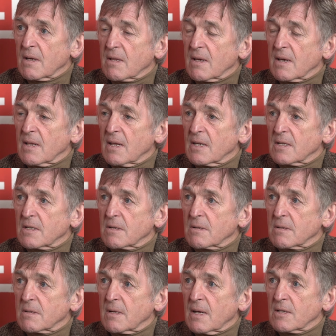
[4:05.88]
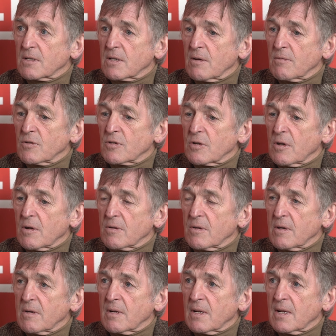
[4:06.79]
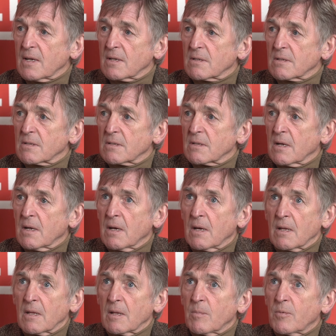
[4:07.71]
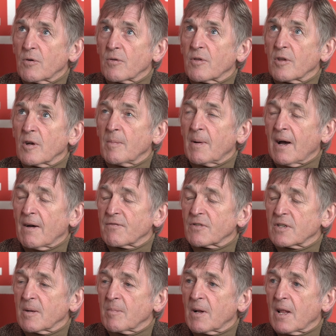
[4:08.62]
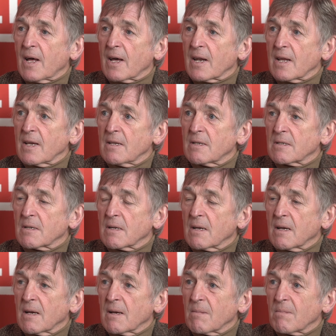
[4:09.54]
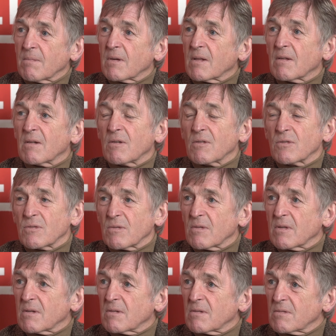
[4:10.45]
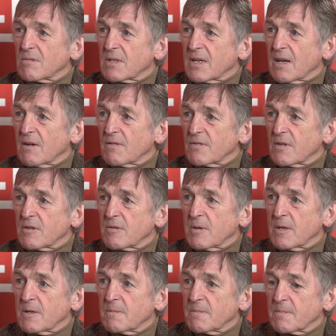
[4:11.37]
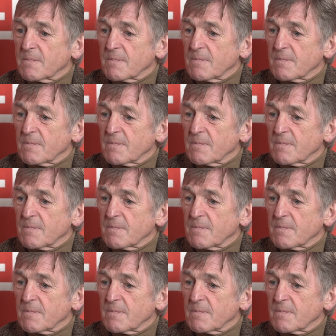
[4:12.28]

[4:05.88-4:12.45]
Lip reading: I think that's how it's turned out, and the both of them have similarities, but they're also their own selves as well.